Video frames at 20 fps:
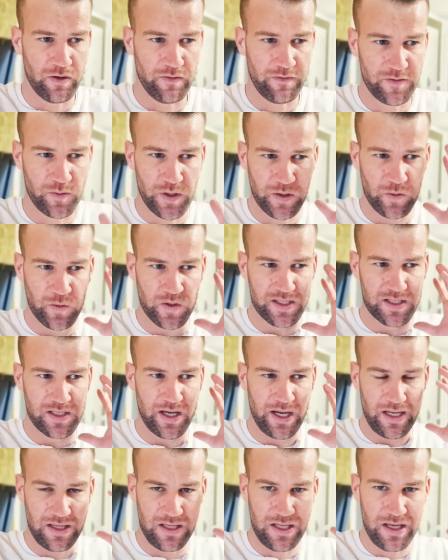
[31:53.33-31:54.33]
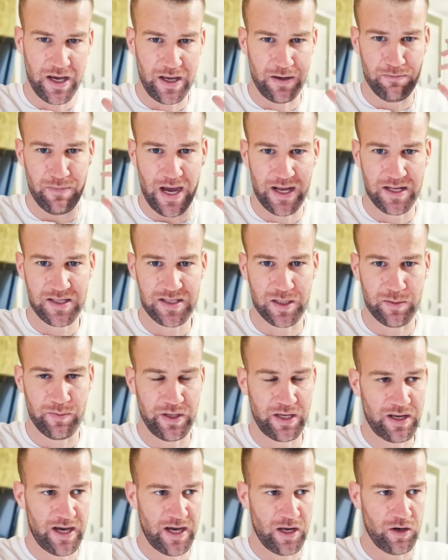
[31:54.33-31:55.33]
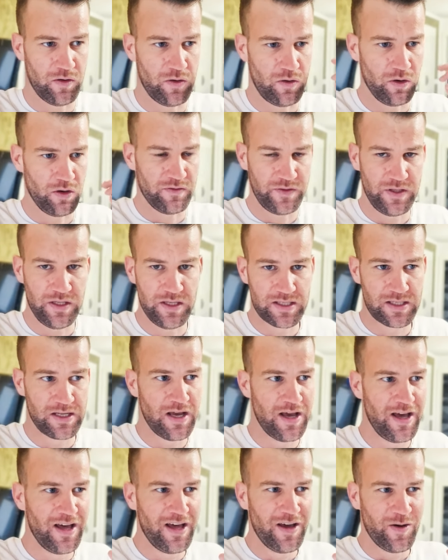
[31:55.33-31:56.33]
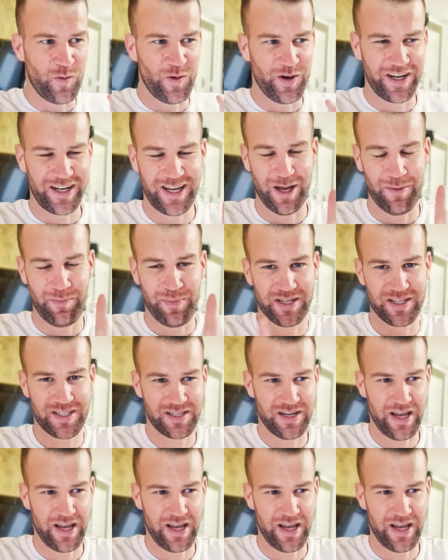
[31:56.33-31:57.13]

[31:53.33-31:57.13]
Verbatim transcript: of what was the idea and mindset behind all of this, what happens